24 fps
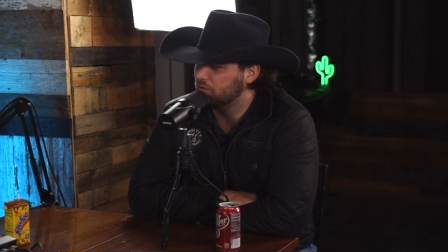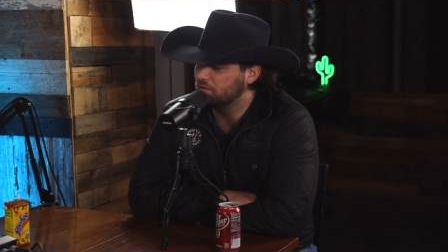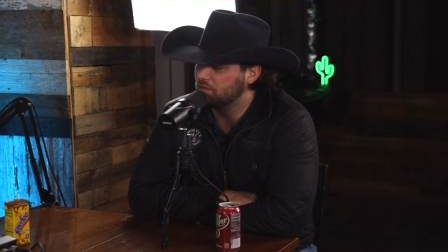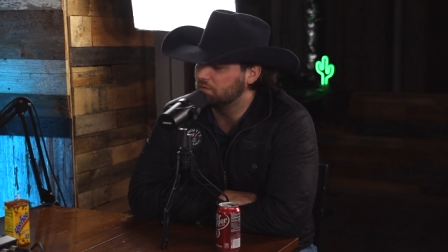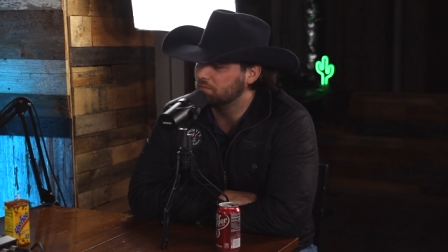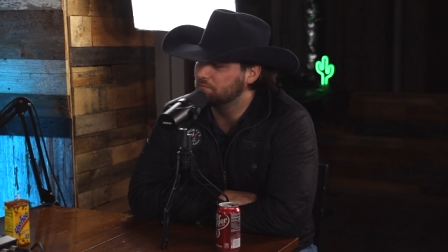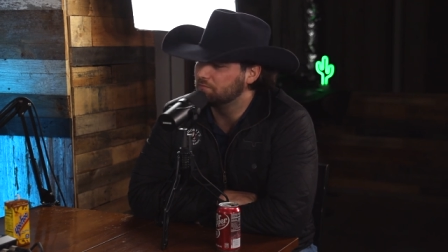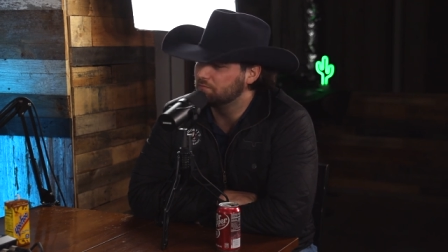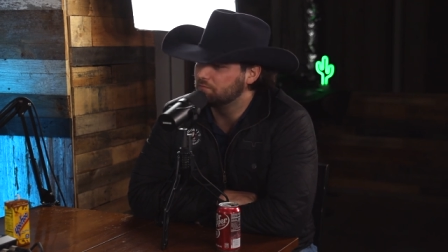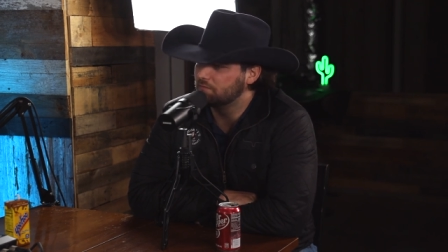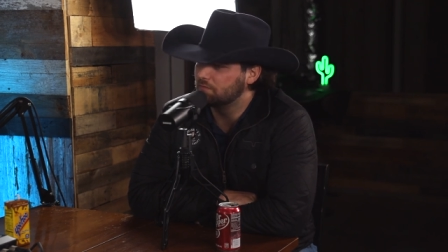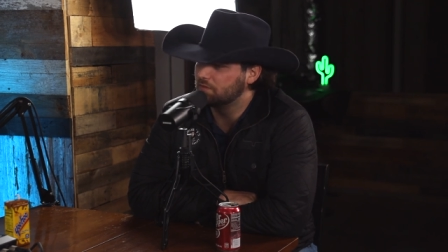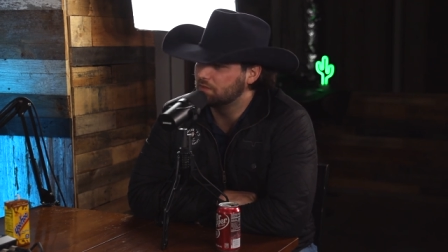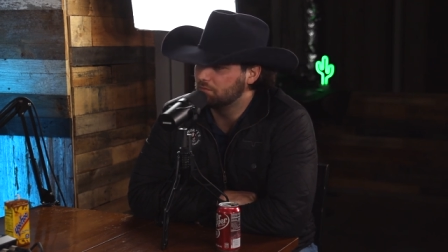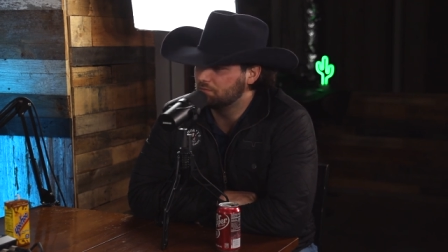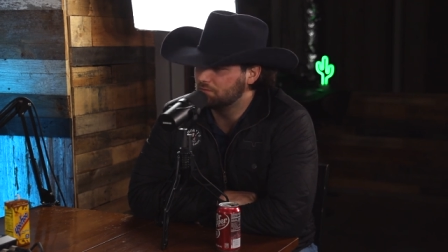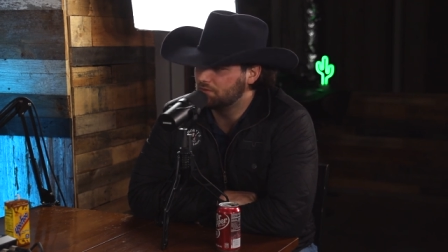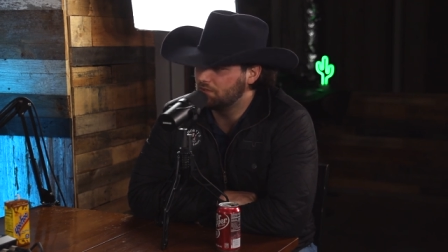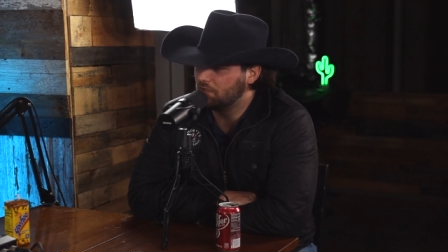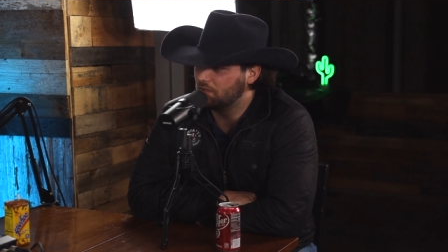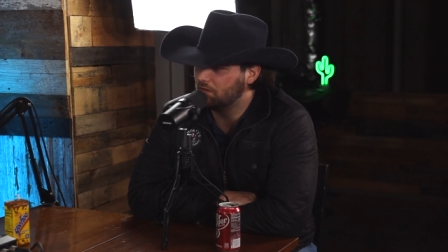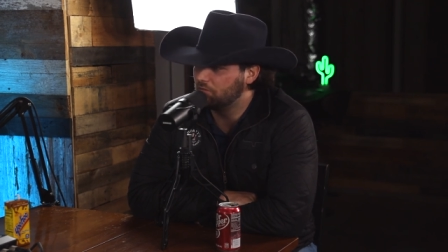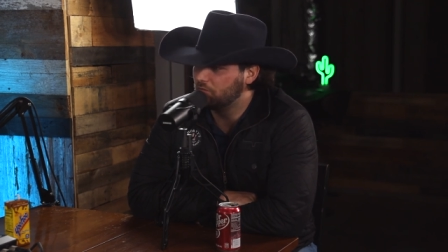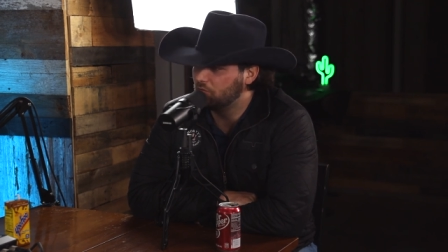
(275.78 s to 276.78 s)
mm-hmm. some some
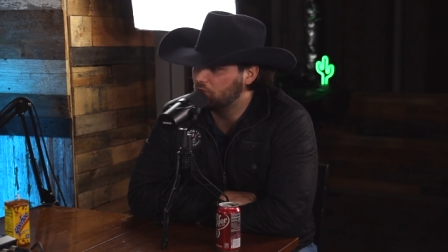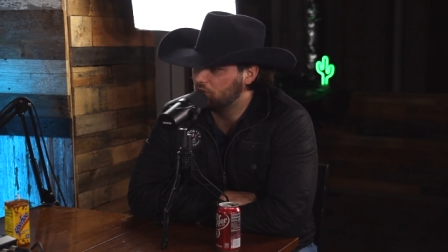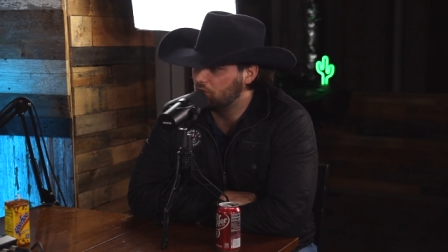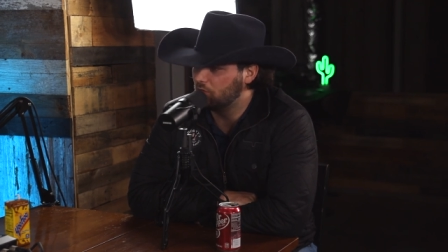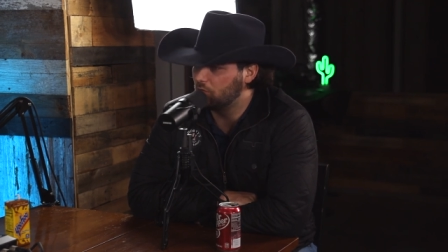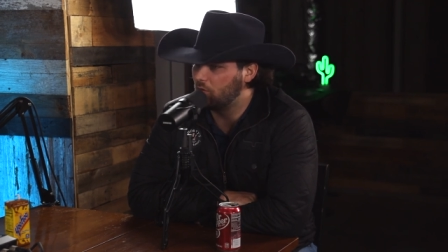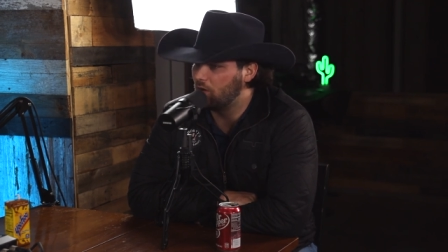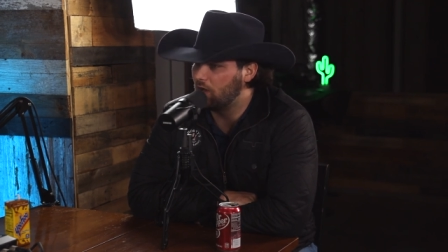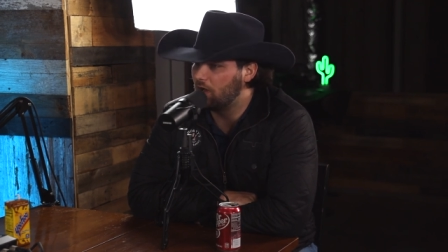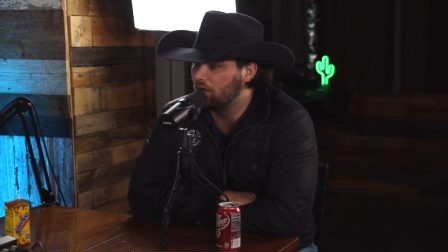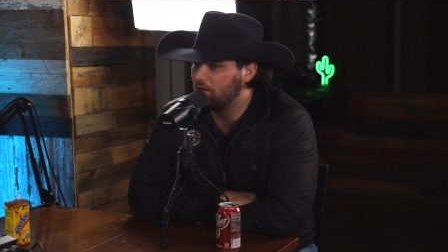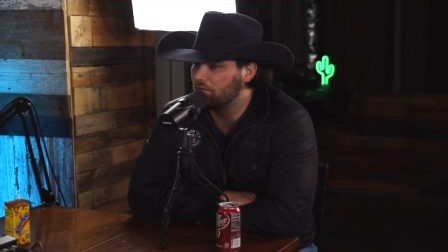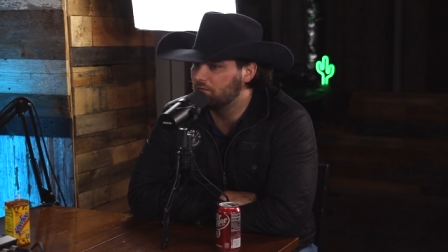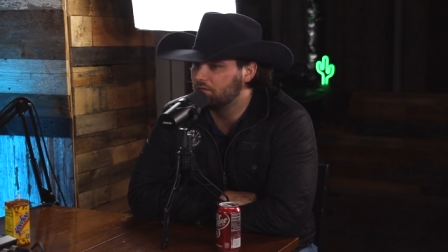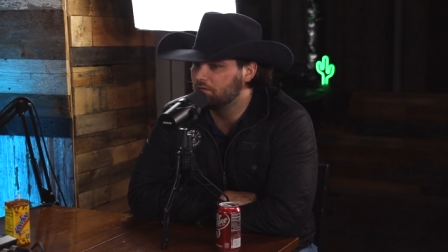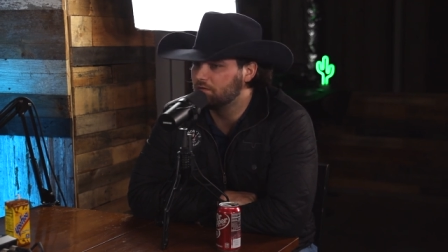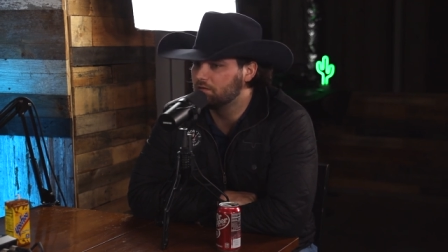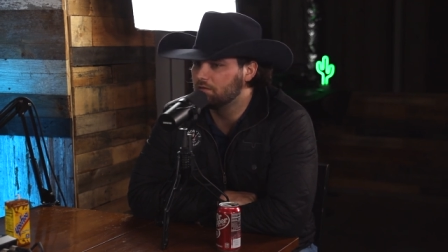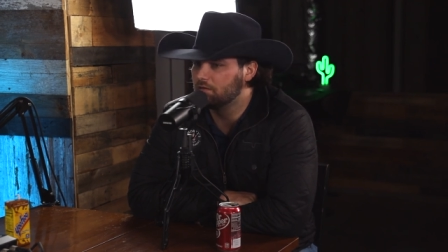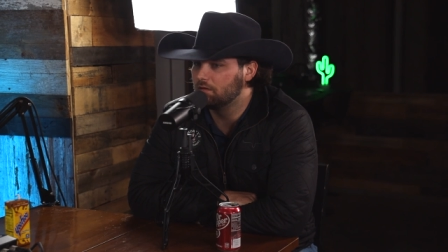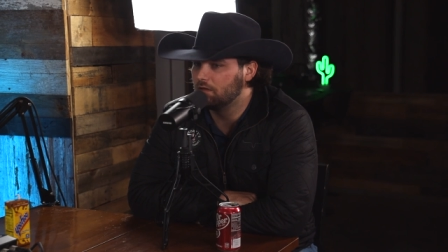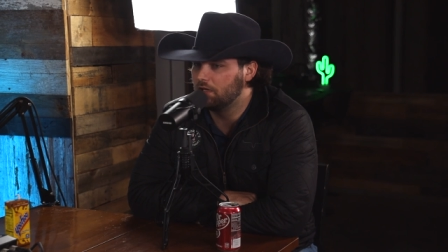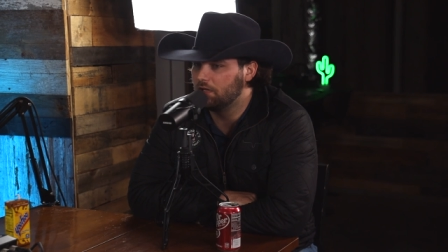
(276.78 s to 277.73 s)
stuff with the wife and,